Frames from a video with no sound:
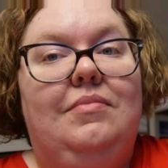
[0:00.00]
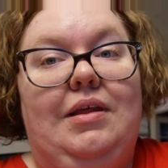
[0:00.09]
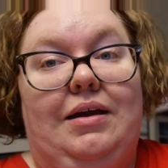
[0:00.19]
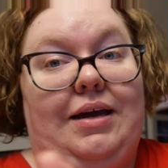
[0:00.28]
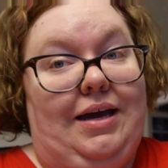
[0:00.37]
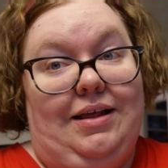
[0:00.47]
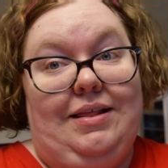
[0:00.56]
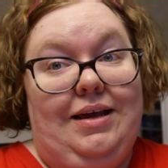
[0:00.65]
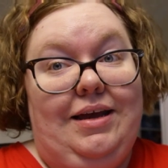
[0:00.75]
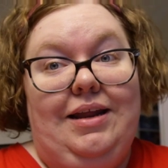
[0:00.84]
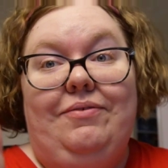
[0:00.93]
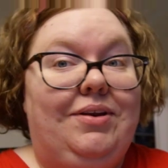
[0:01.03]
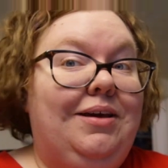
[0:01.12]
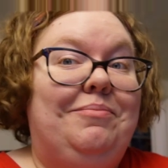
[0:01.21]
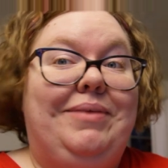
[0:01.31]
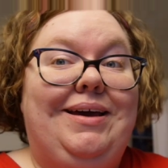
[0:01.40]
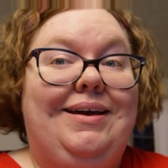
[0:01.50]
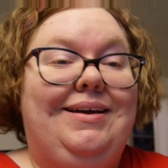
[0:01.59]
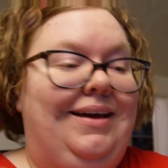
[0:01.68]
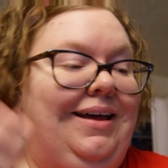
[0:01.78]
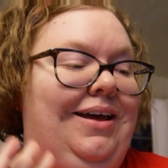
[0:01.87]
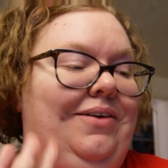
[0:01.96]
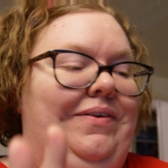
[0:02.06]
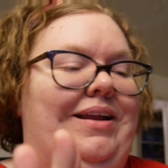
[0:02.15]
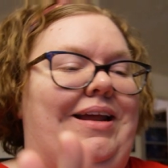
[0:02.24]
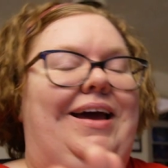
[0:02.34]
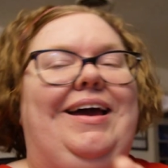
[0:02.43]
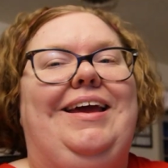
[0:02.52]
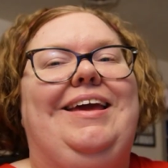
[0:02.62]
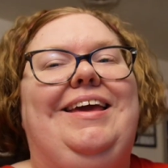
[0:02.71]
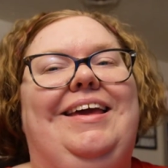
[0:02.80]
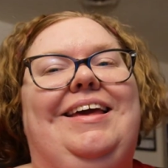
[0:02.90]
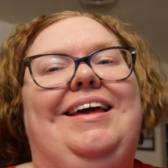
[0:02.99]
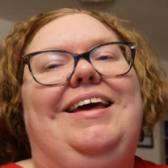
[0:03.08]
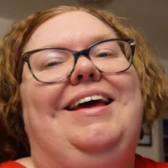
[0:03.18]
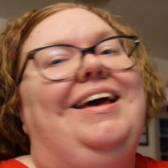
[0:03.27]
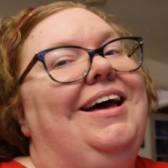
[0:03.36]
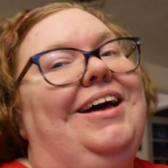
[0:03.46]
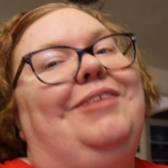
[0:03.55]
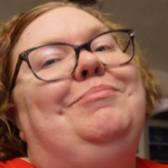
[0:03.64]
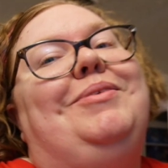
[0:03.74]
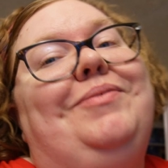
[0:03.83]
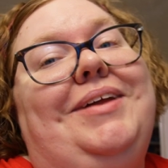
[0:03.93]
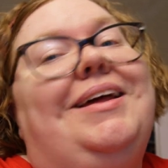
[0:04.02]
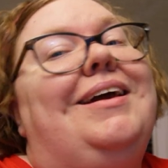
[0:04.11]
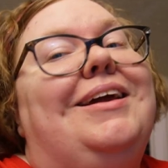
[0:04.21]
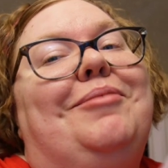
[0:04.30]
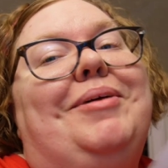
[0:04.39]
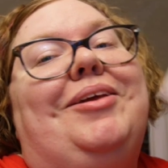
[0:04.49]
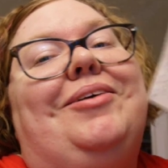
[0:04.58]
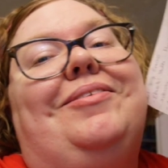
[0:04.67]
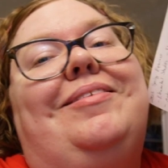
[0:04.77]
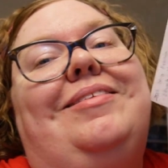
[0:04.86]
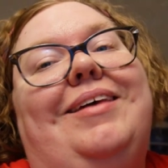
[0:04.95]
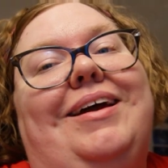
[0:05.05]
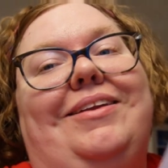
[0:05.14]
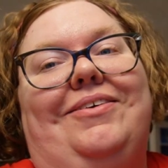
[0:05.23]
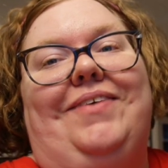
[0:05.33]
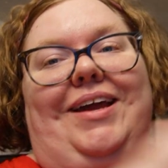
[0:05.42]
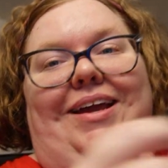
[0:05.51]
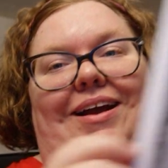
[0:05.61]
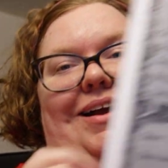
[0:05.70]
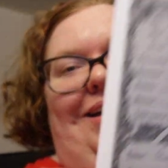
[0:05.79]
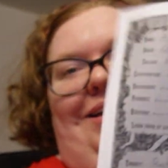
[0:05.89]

Okay, I said I would come back when I got my notes. I do right here.